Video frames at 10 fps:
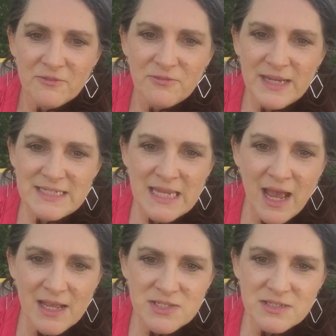
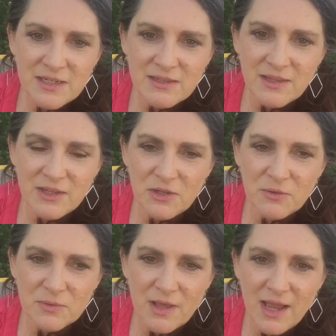fantastic that
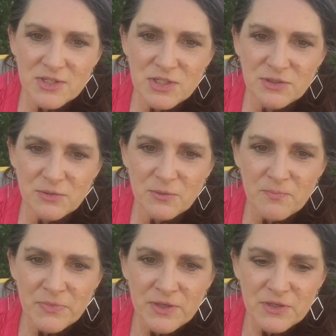you would like to
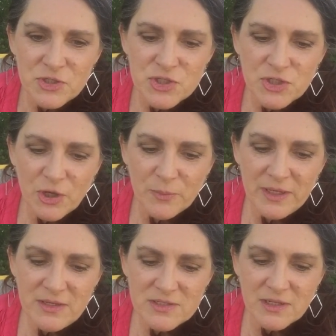show
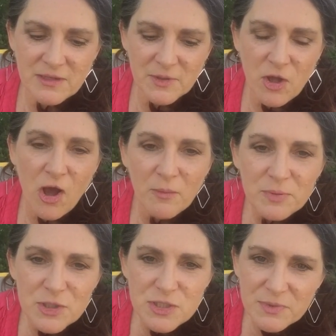me, some
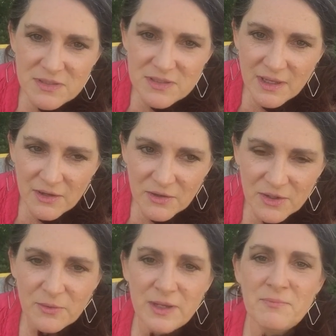accomplishments that you're
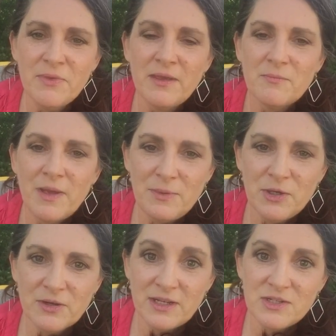doing. Maybe
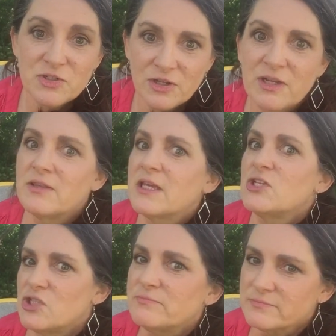you're getting to cook in the
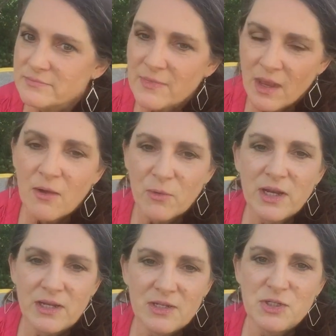kitchen. We're
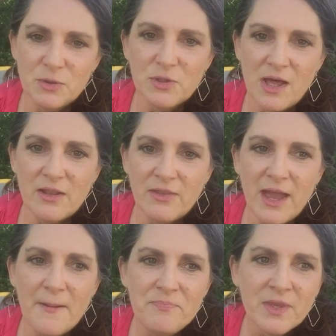getting to do a lot of
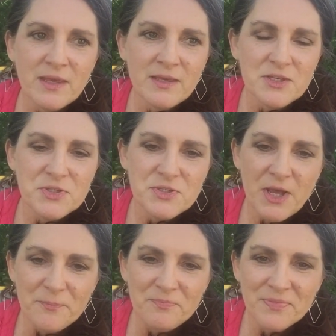that.
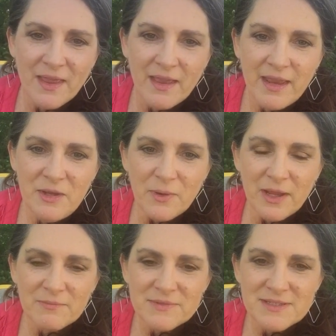So
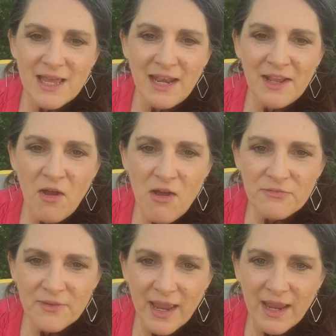anyway, signing
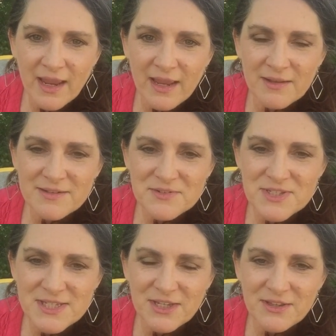off and
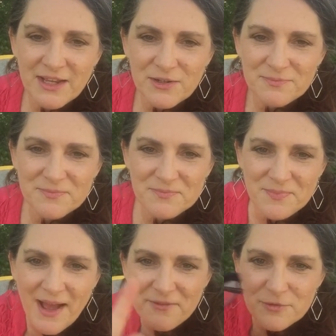see you later.
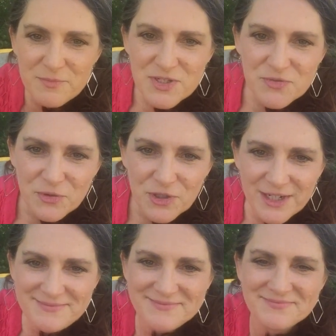Bye from Miss Ford.